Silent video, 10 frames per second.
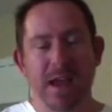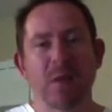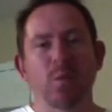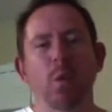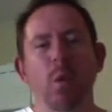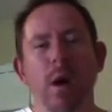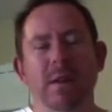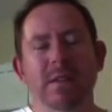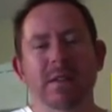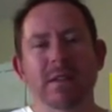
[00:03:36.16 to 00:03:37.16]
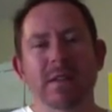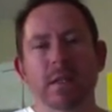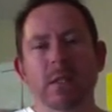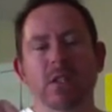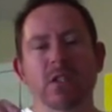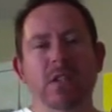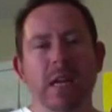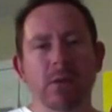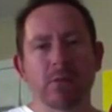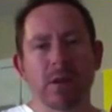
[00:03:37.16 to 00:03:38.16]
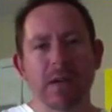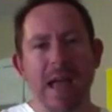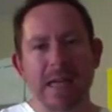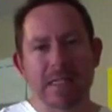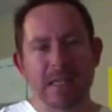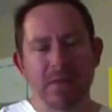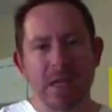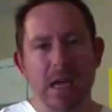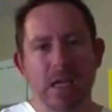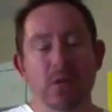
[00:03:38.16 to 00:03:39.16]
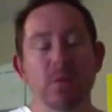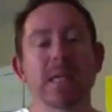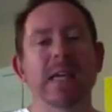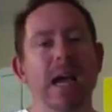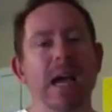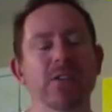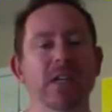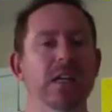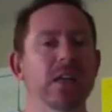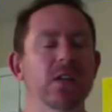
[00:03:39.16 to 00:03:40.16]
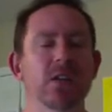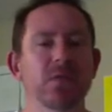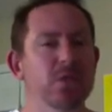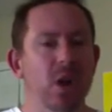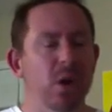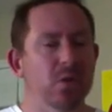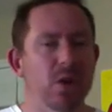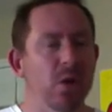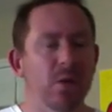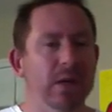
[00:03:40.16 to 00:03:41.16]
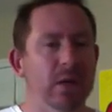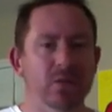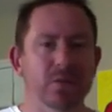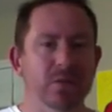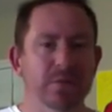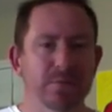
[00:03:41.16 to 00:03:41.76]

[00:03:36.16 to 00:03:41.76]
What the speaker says: And what secret activity are you engaging in that you've told no one else?"